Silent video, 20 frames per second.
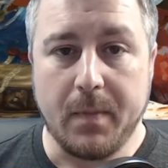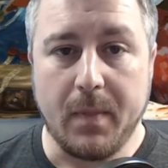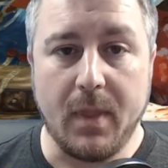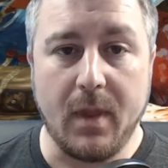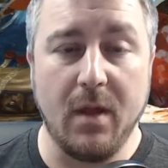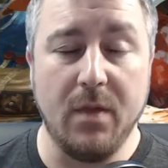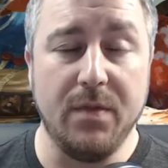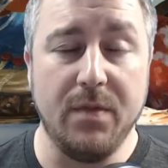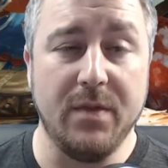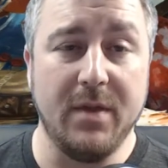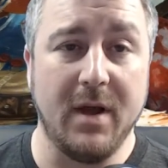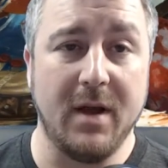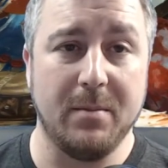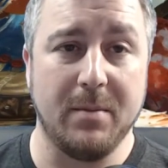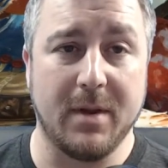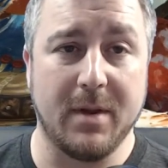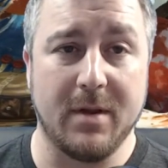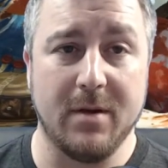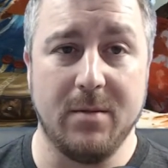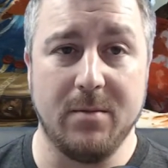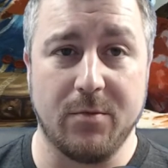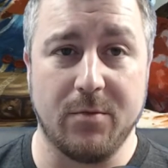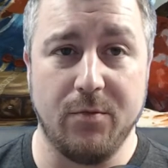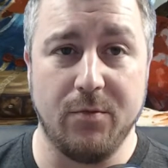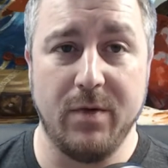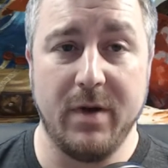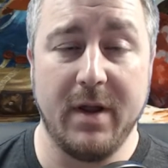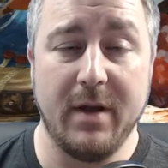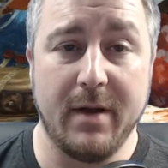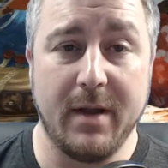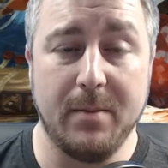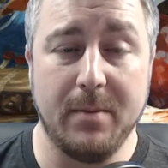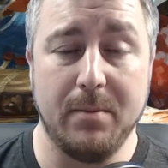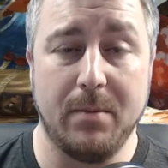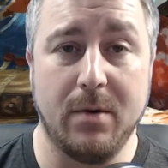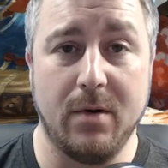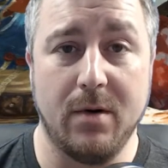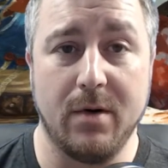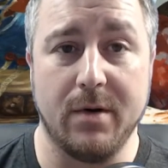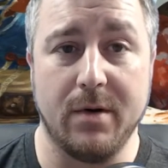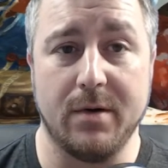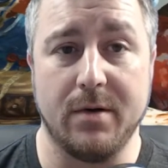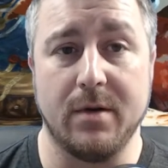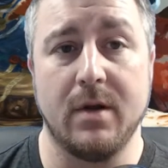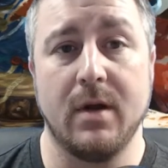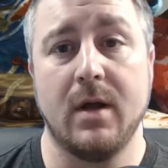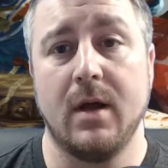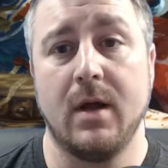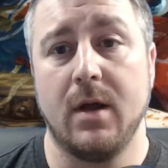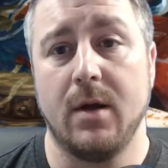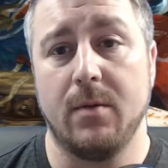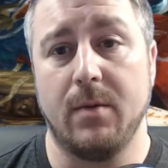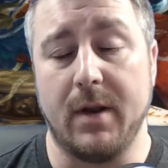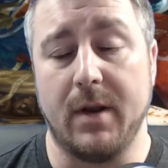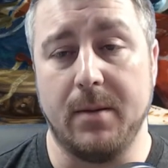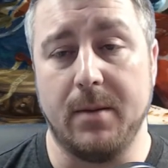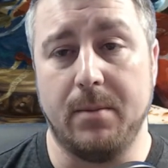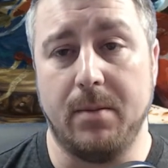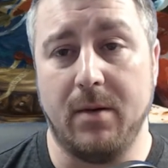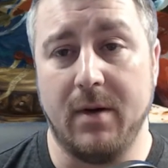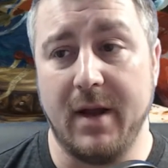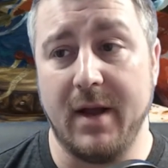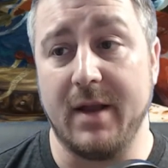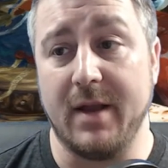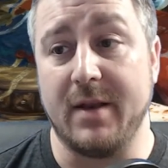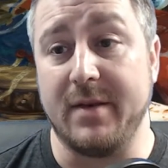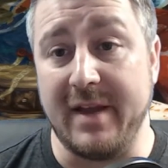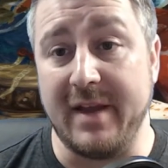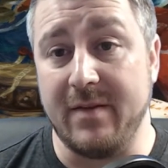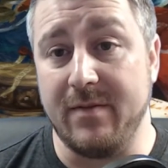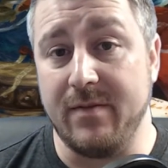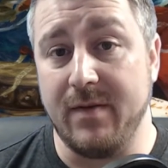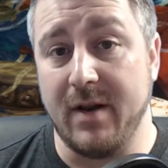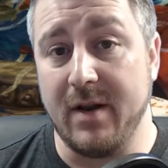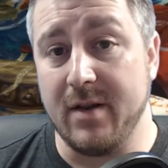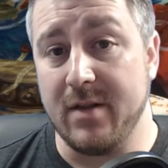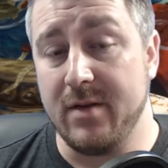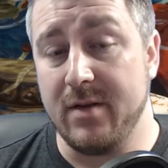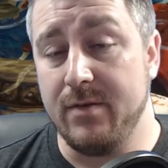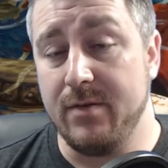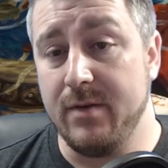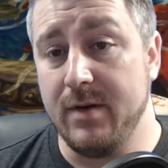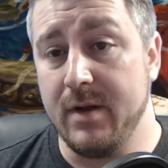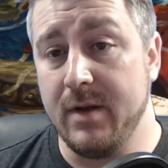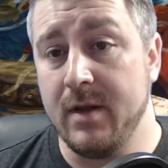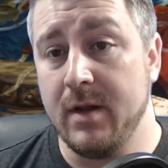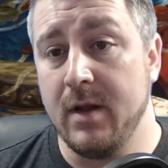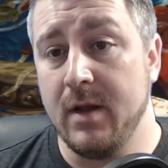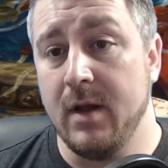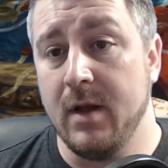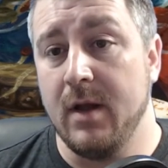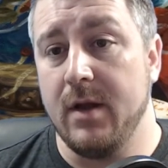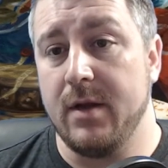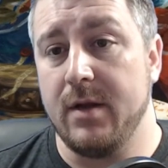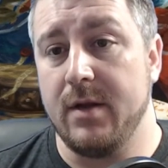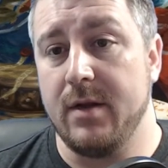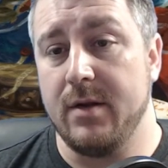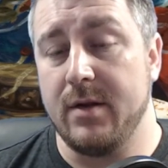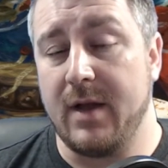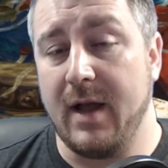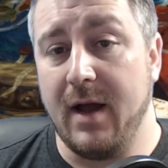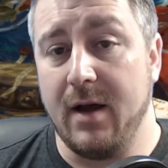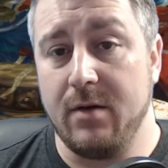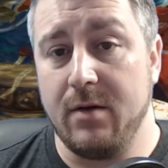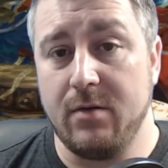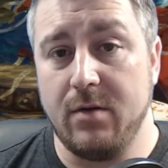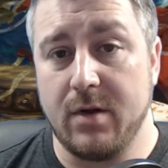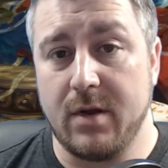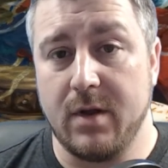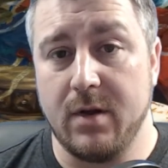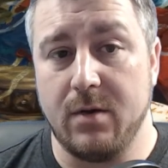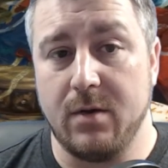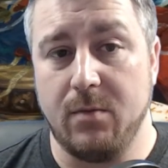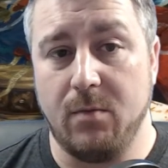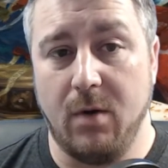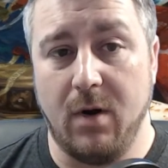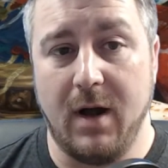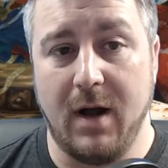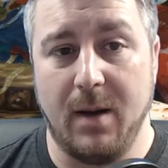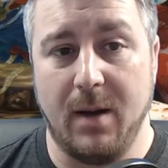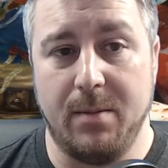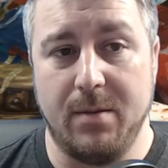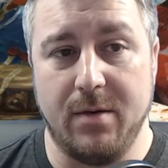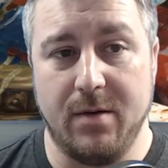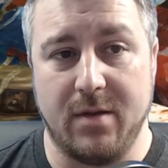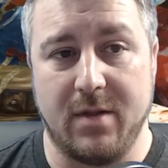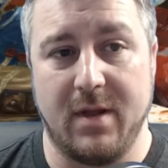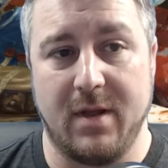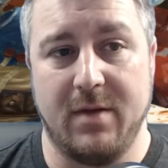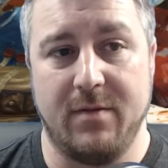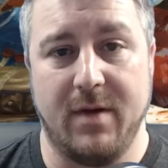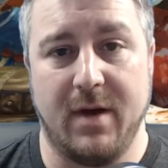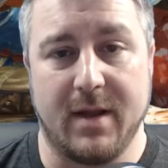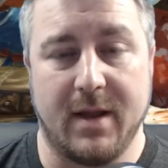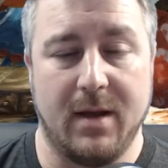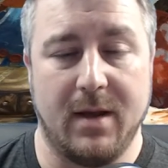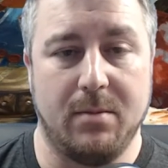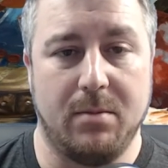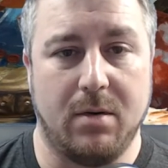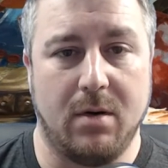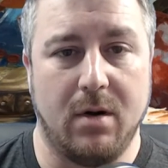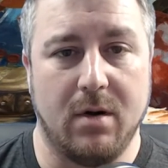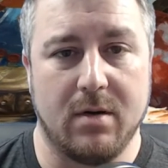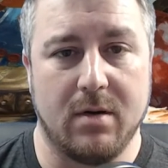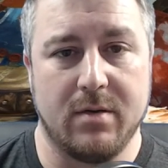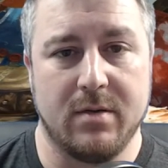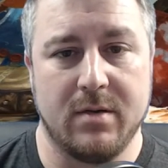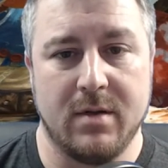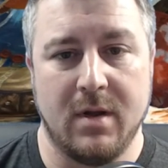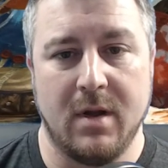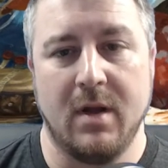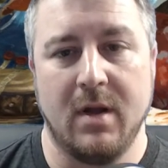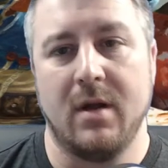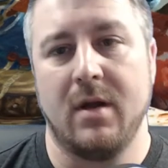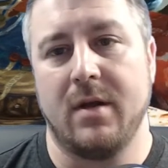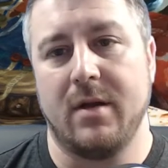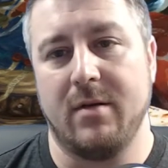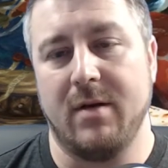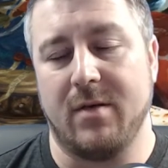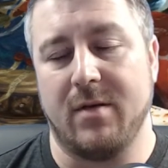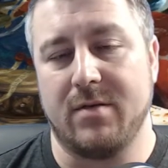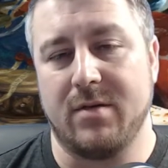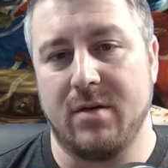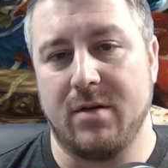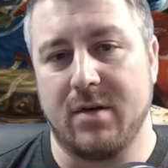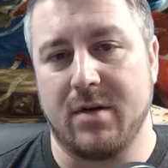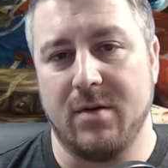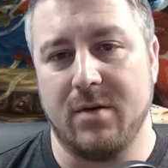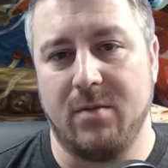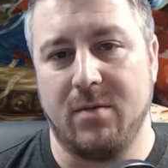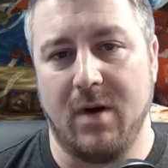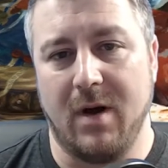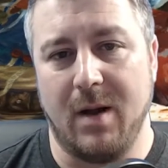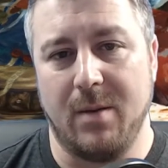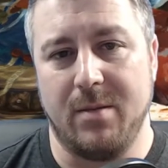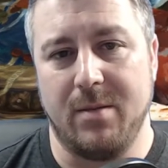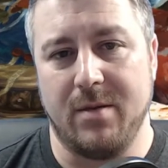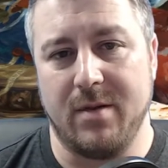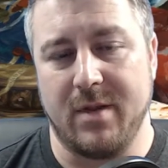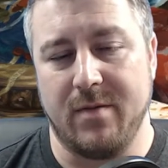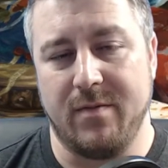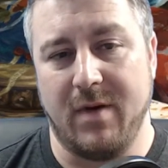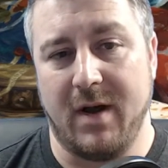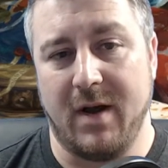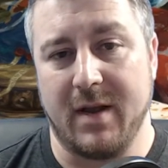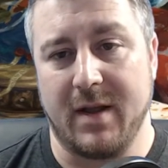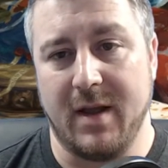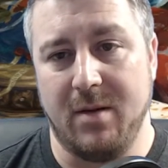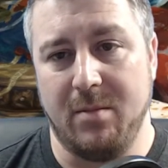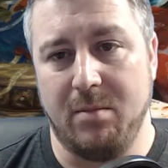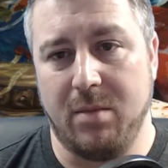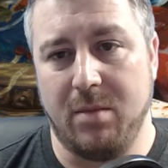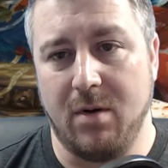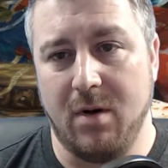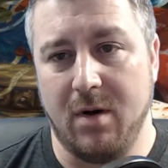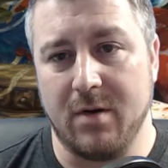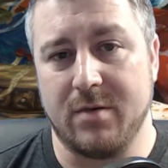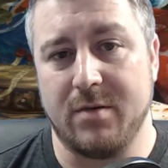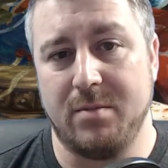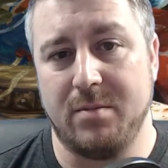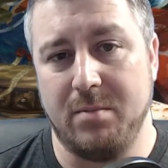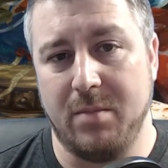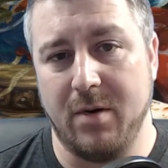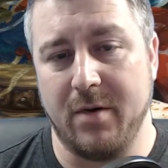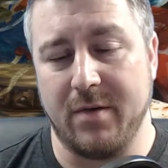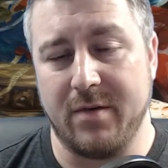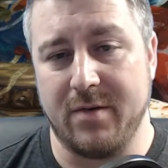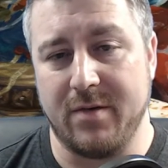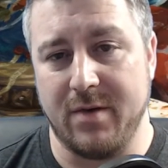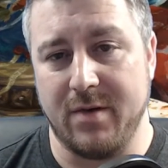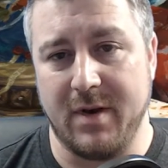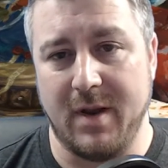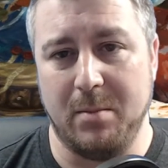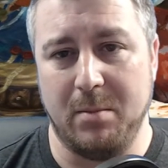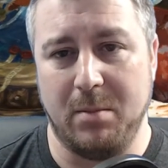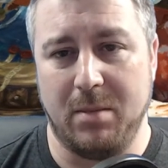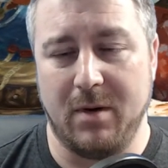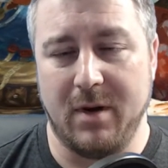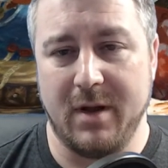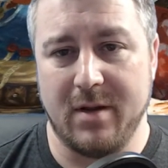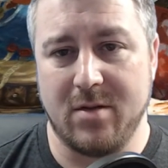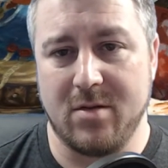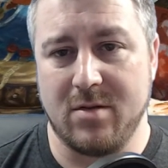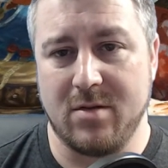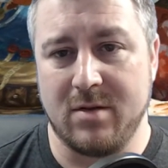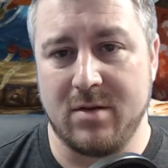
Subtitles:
And that becomes really important when you play defensively. You can't look at what happens if I get blocked. You have to look at what happens if I get blocked, pushed and then blitzed.